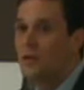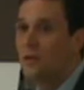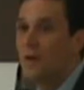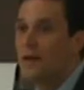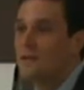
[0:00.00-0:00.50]
their
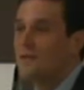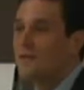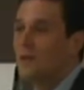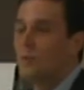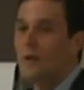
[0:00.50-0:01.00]
rights, and
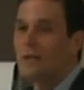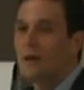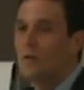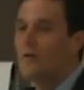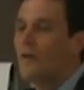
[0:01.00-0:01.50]
said, we
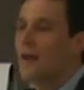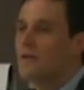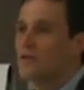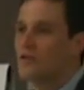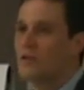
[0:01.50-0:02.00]
don't
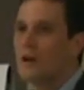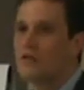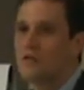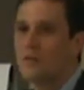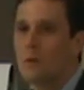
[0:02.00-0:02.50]
find this
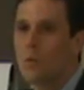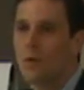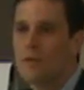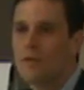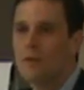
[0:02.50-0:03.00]
structure to be
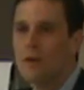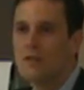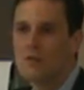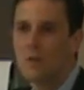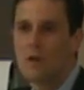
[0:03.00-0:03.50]
working for
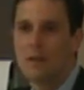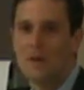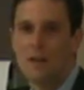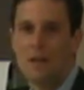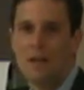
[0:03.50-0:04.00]
us, so we're going
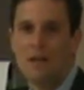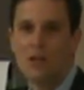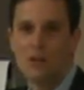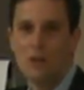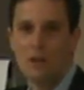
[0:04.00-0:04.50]
to create
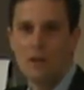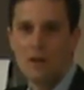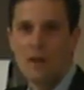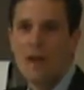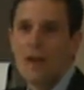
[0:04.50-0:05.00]
a new one.
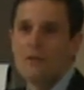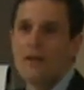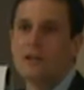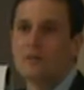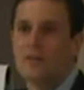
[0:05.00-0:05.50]
And
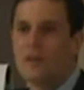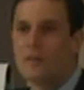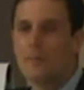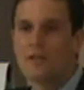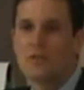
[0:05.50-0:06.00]
they're actually
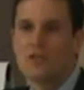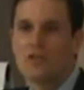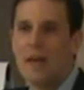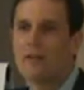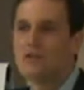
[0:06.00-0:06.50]
fundamentally
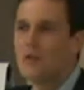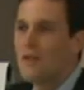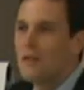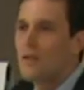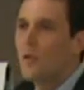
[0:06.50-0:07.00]
challenging
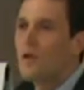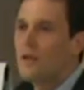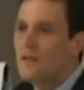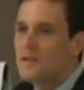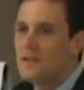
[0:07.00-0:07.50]
the
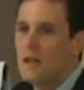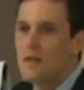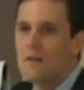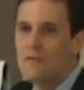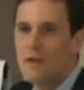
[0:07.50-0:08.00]
authority of the
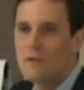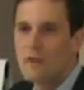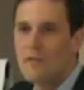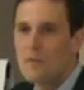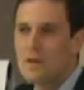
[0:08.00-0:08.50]
state or the federal
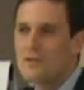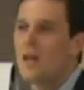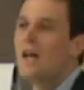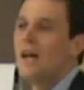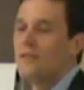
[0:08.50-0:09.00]
governments
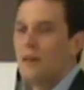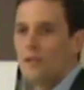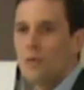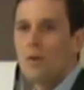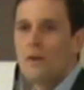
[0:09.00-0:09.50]
and
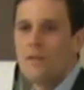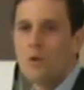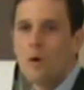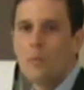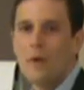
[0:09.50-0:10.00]
the authority of
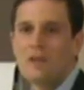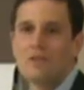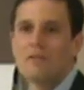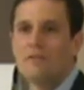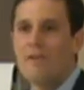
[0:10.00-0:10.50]
the
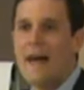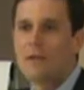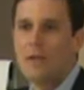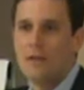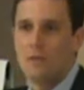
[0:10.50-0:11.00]
corporation to
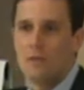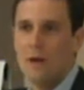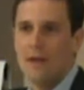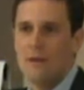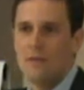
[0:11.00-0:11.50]
violate their
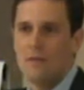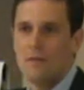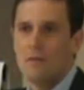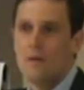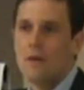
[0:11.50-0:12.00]

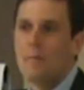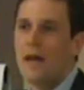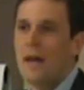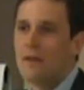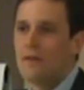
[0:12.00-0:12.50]
rights
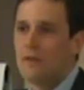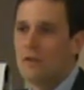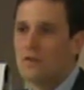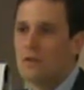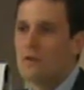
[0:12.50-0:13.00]
by acting
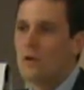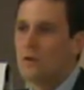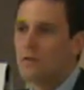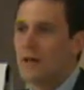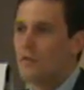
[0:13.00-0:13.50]
first at the
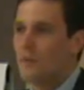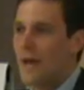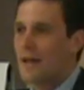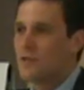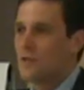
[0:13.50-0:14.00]
local level and
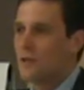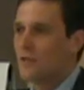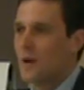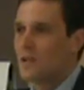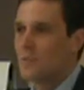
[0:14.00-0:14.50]
passing
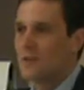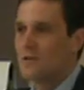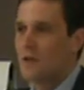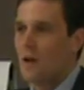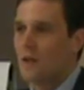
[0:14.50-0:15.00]
these
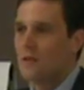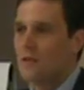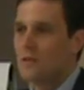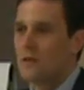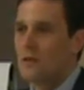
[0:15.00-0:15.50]
rights-based laws.